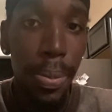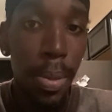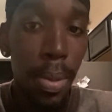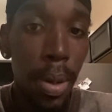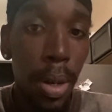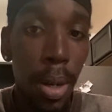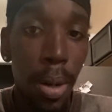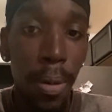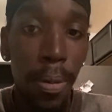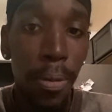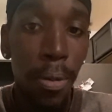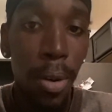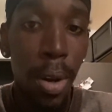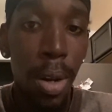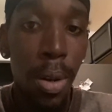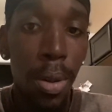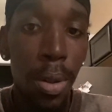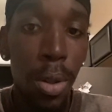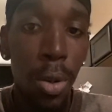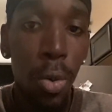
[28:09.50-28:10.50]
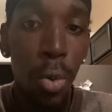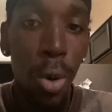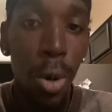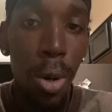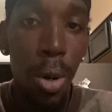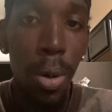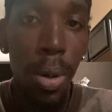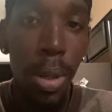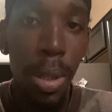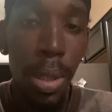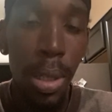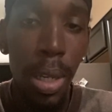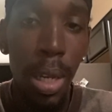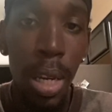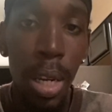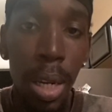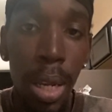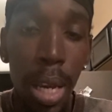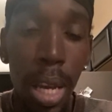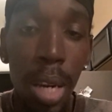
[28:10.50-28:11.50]
And a friend of the world is
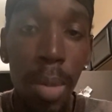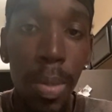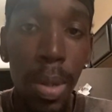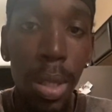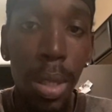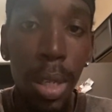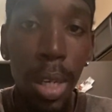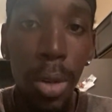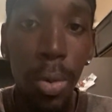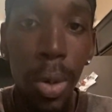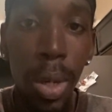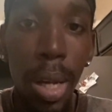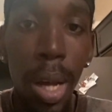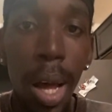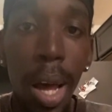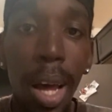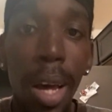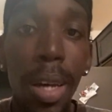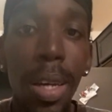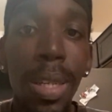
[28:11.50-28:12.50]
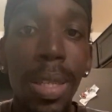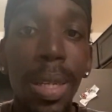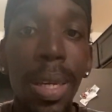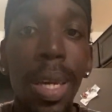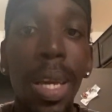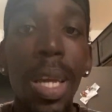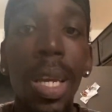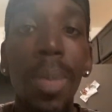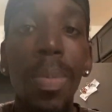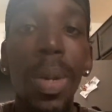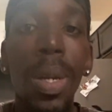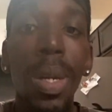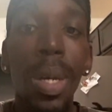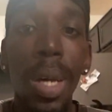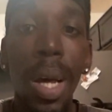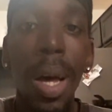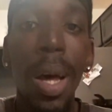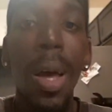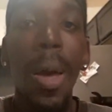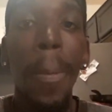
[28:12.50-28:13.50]
in enmity with God, is an enemy to
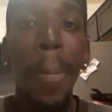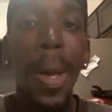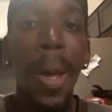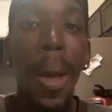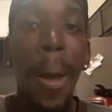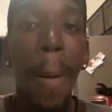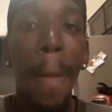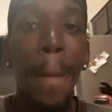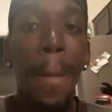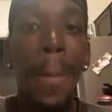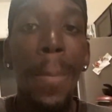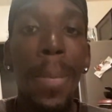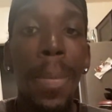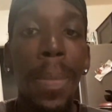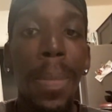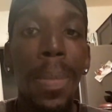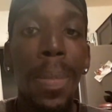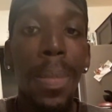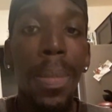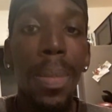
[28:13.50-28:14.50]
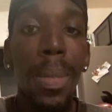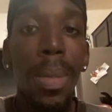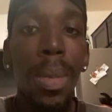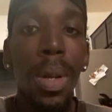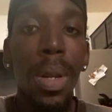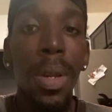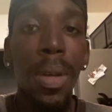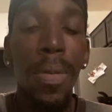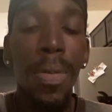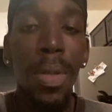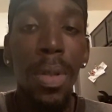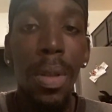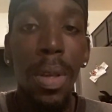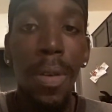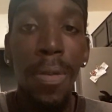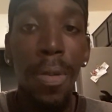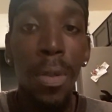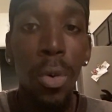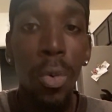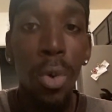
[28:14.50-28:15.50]
God, man. And
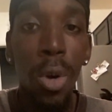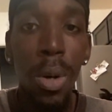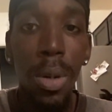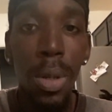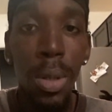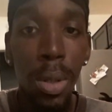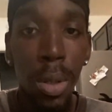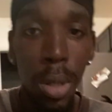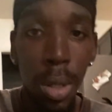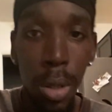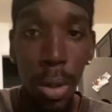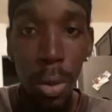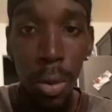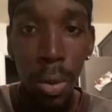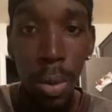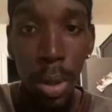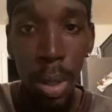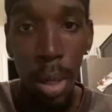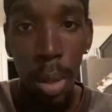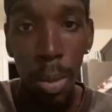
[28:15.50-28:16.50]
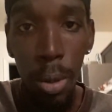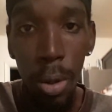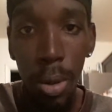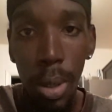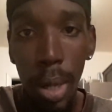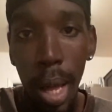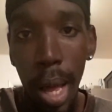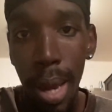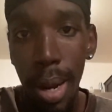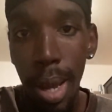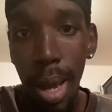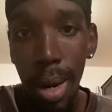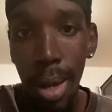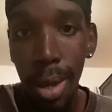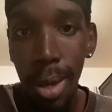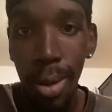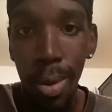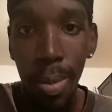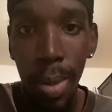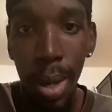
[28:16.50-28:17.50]
if the world is in you, then the Most High not in
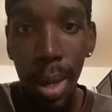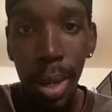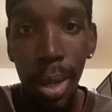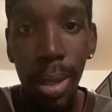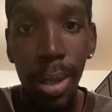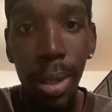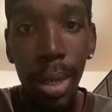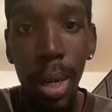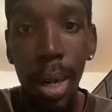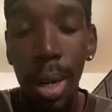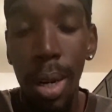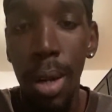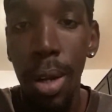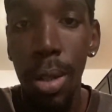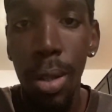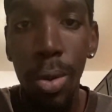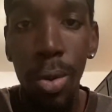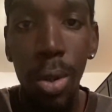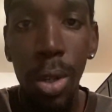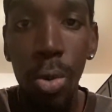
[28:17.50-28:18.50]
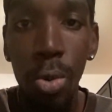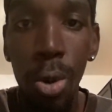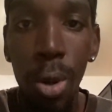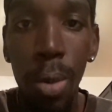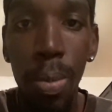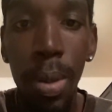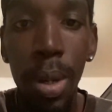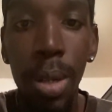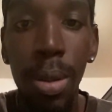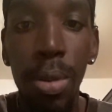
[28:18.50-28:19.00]
you, man. He said it all through His word, man.